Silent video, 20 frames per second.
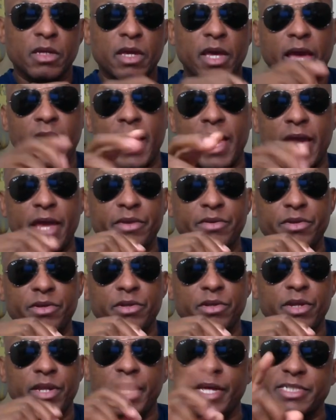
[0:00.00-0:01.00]
And
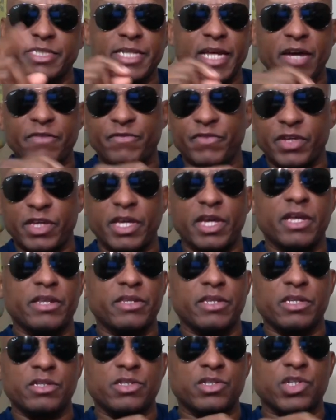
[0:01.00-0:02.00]
let's not forget
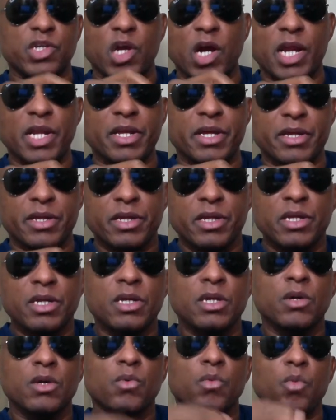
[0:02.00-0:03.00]
that Charlie
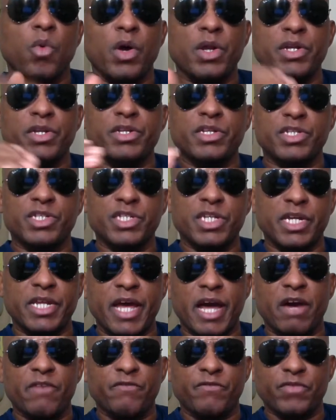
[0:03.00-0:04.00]
wanted to shut
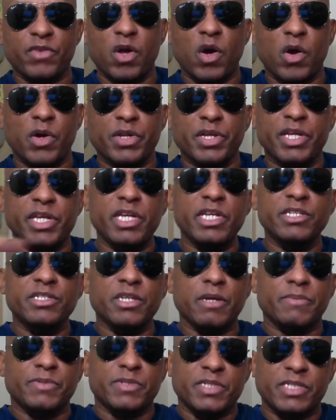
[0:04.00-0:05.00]
down Florida. He's
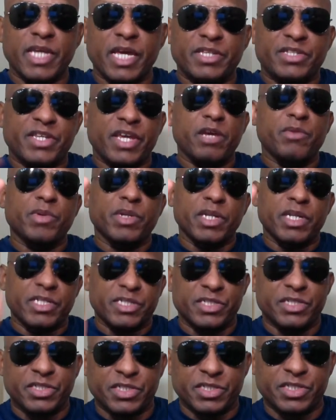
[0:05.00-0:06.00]
upset, said he would
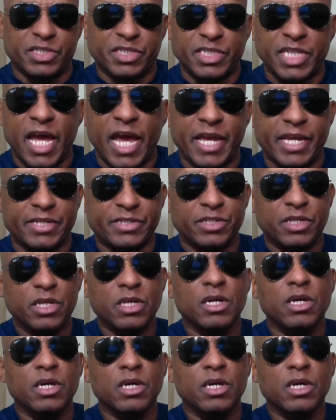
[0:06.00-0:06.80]
listen to the science.